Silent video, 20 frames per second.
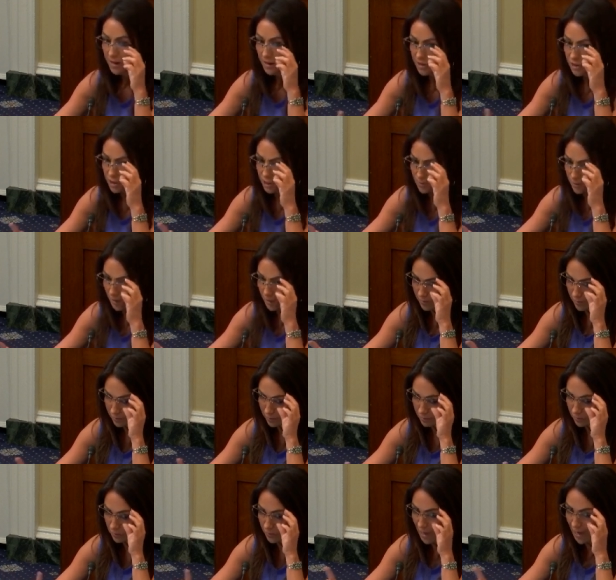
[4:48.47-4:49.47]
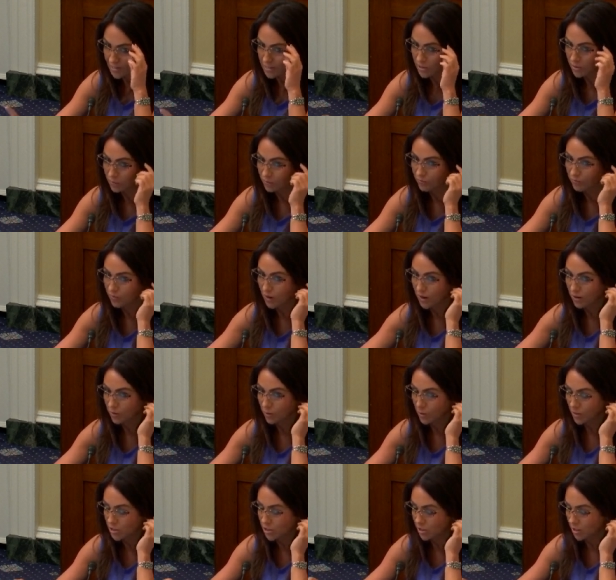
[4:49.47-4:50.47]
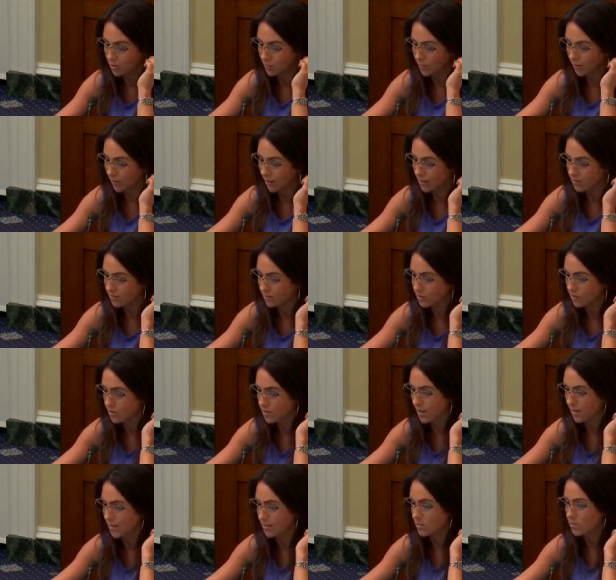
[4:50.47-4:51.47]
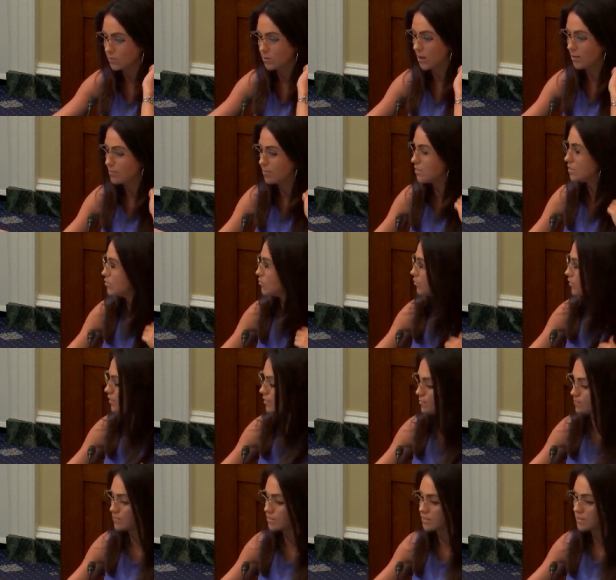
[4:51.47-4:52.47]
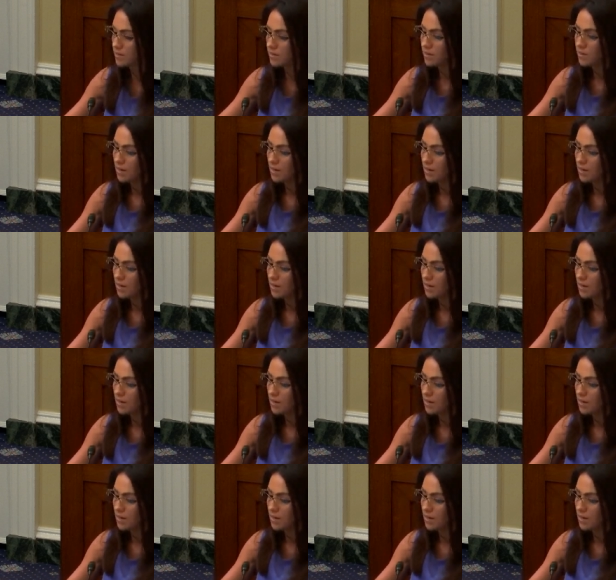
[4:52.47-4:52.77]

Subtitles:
And just my last final question here in my last few seconds. Ms. Reams,